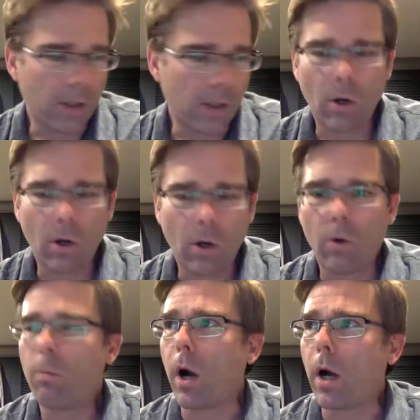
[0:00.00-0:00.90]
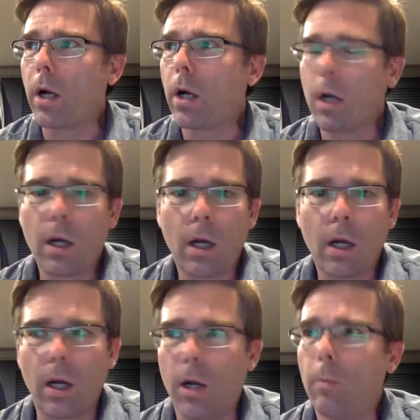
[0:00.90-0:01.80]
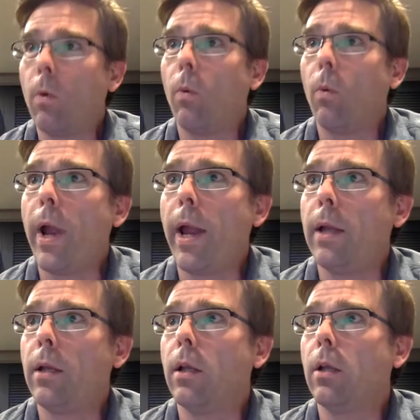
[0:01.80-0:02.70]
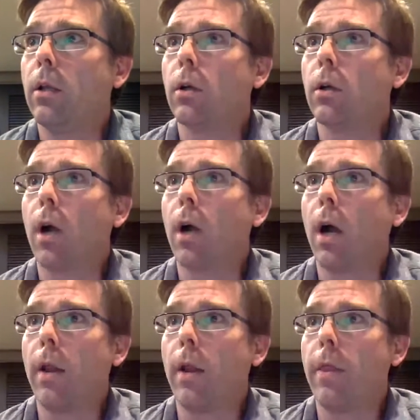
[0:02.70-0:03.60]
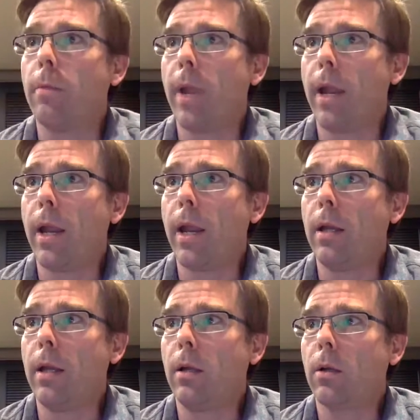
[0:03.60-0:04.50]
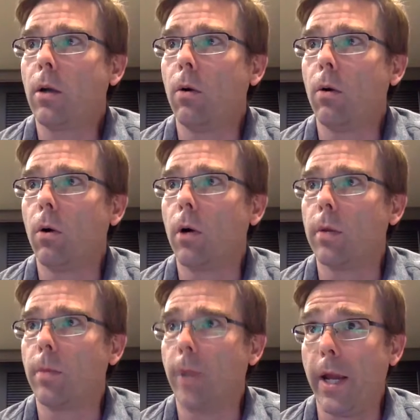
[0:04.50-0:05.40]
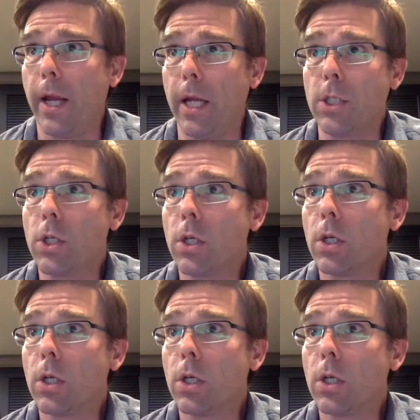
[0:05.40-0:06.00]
so Mark, when you're on the main cohort page,